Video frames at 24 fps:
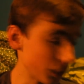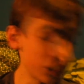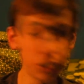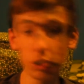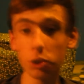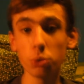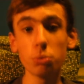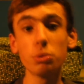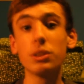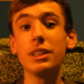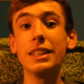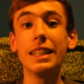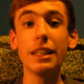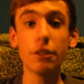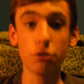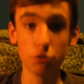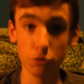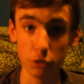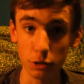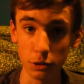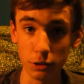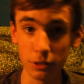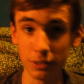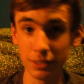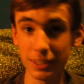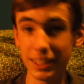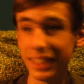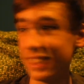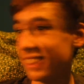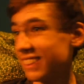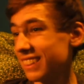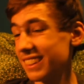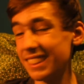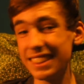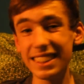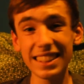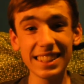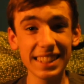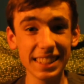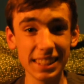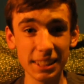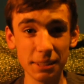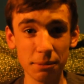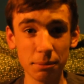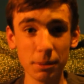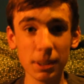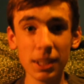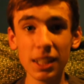It's so different in
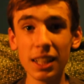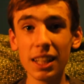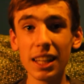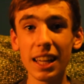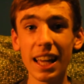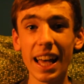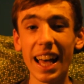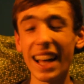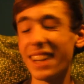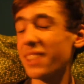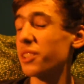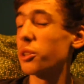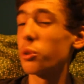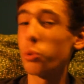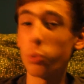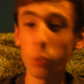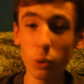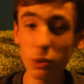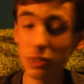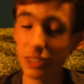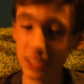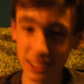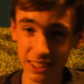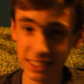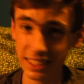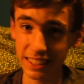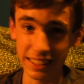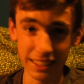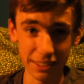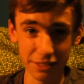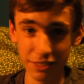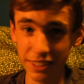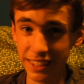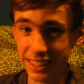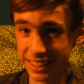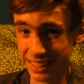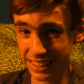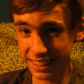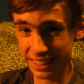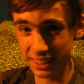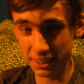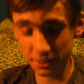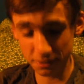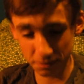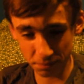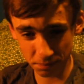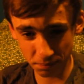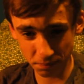theme and quality,
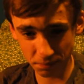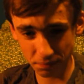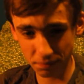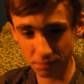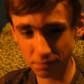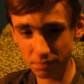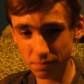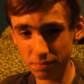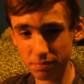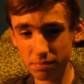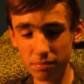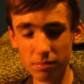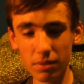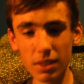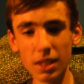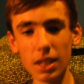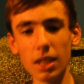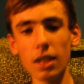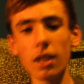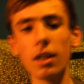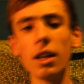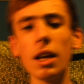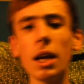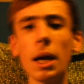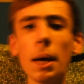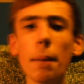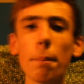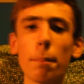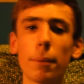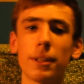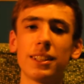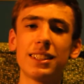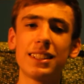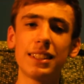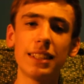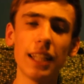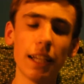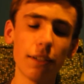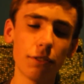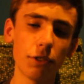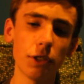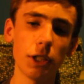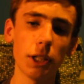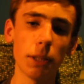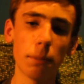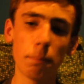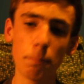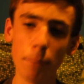really. But
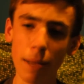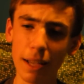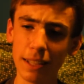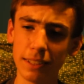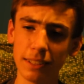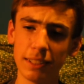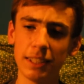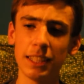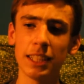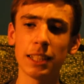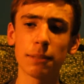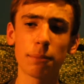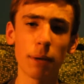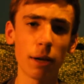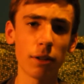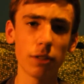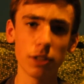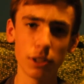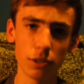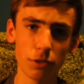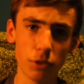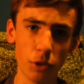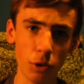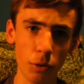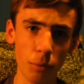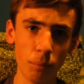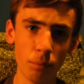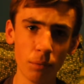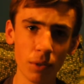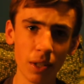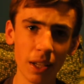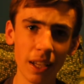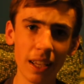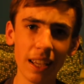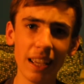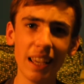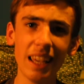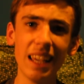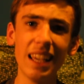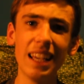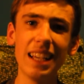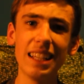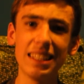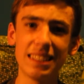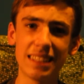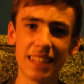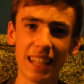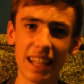definitely the best thing about this film
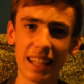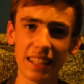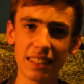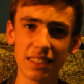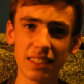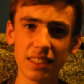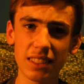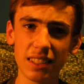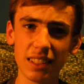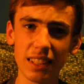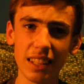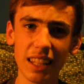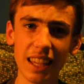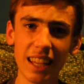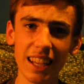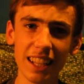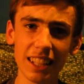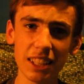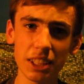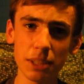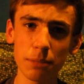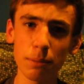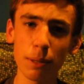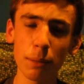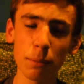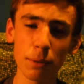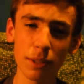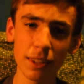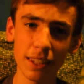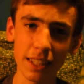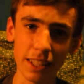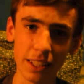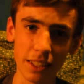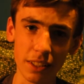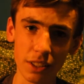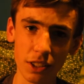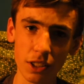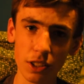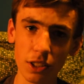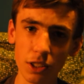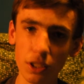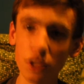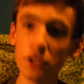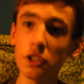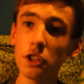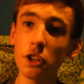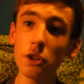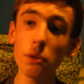is that it actually made me think,
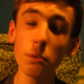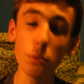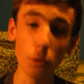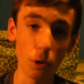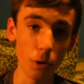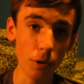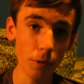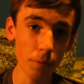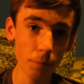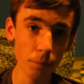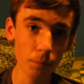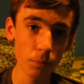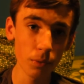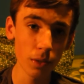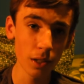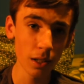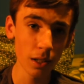you know what?